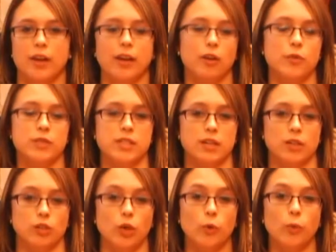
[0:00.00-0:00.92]
at night, I always had
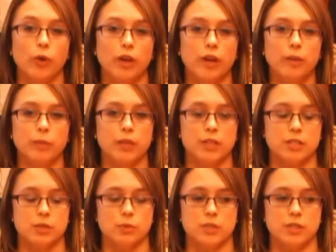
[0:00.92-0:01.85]
to lower it
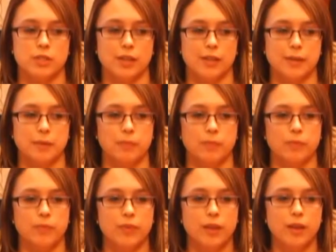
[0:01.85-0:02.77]
because it was,
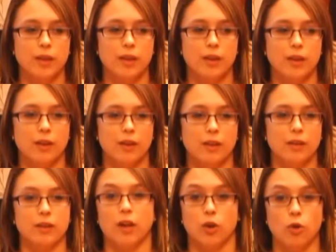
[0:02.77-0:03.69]
um,
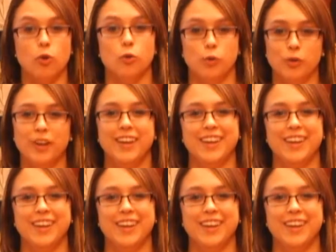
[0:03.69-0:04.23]
not cool,